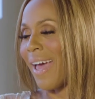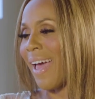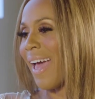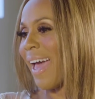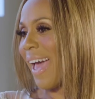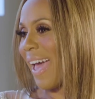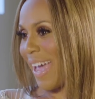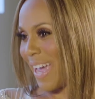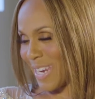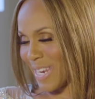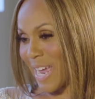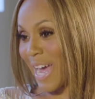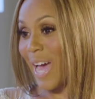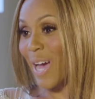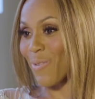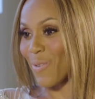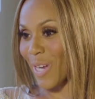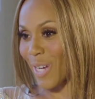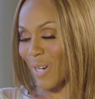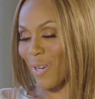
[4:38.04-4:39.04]
thing. And
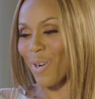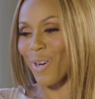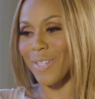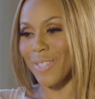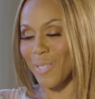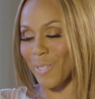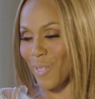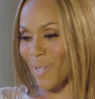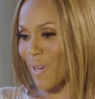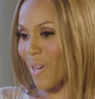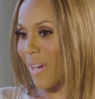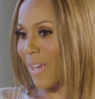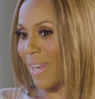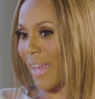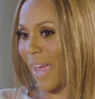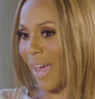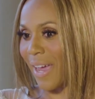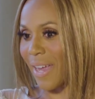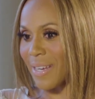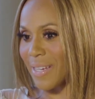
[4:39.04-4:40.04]
yeah, we had our hustle
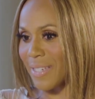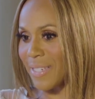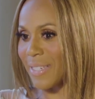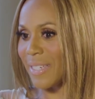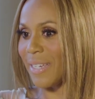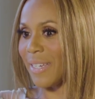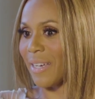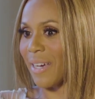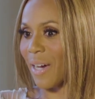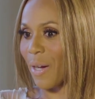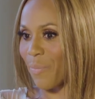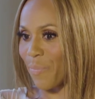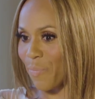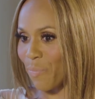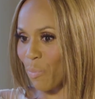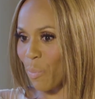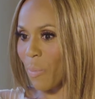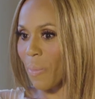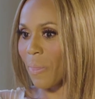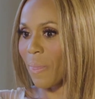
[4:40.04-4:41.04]
on, and he,
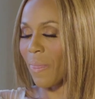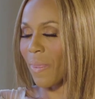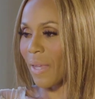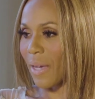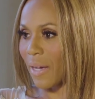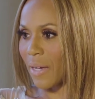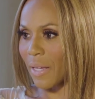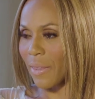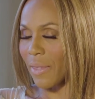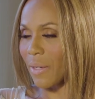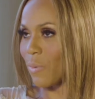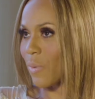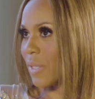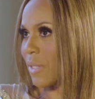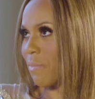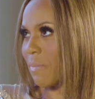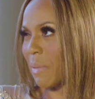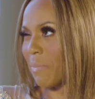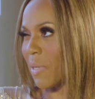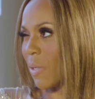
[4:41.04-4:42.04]
I think it
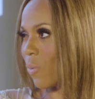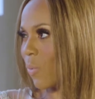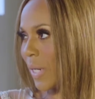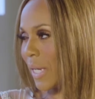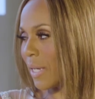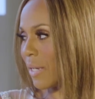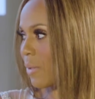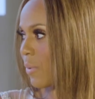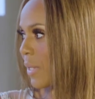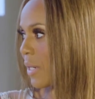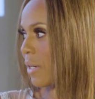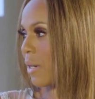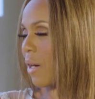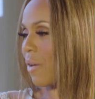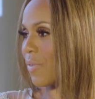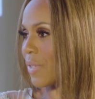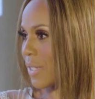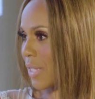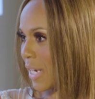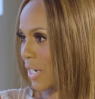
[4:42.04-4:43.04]
was maybe a week, we had a
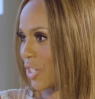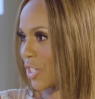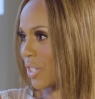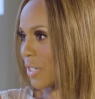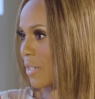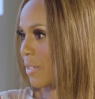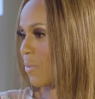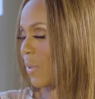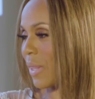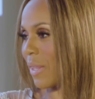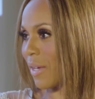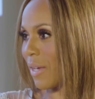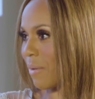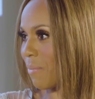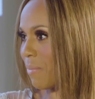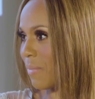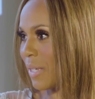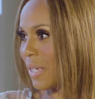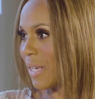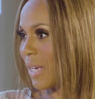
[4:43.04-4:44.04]
conversation with
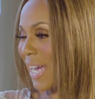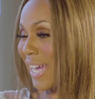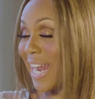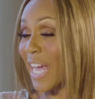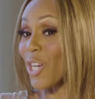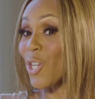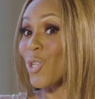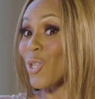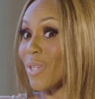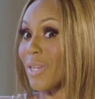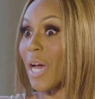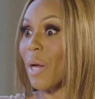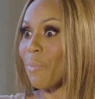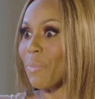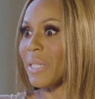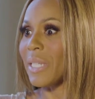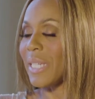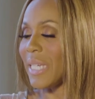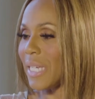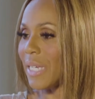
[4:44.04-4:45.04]
him, and I could
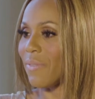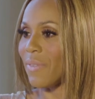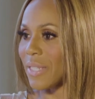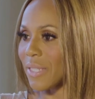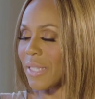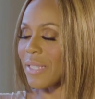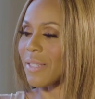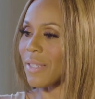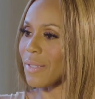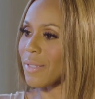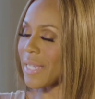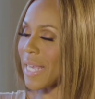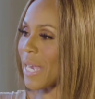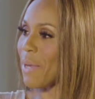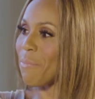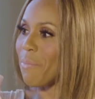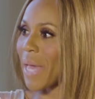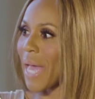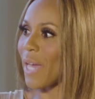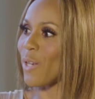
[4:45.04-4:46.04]
not believe this is the
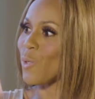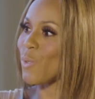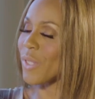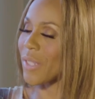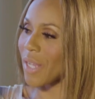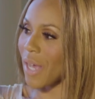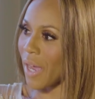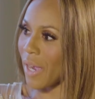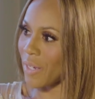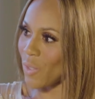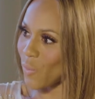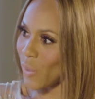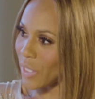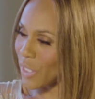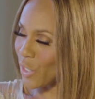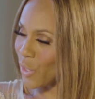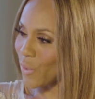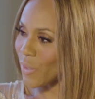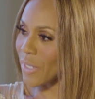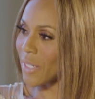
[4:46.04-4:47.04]
same man who signed
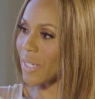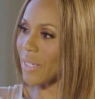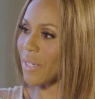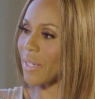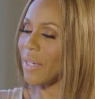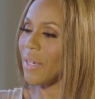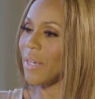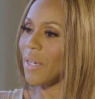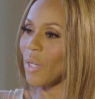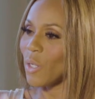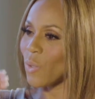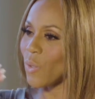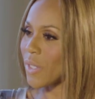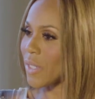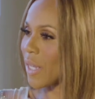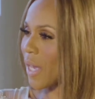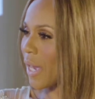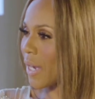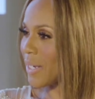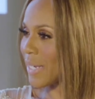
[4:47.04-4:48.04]
Whitney Houston, who
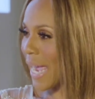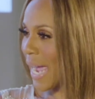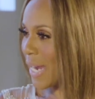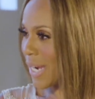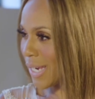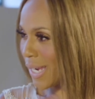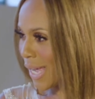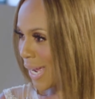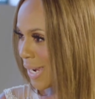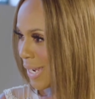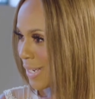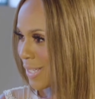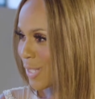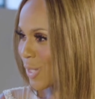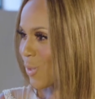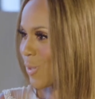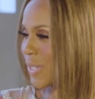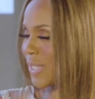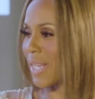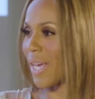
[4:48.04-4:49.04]
signed Annie
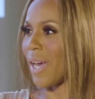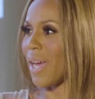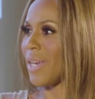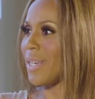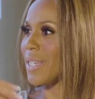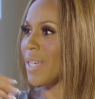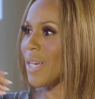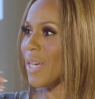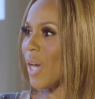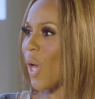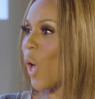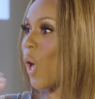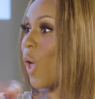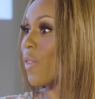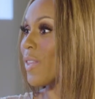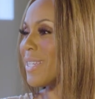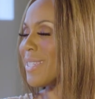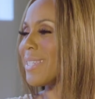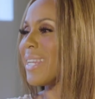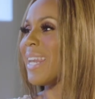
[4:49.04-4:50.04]
Lennox, who signed
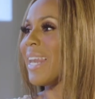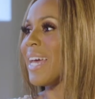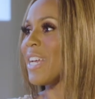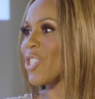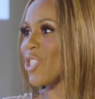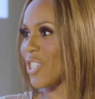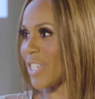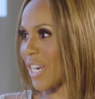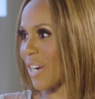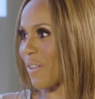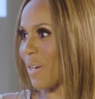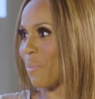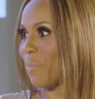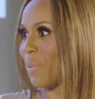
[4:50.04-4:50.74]
all these legendary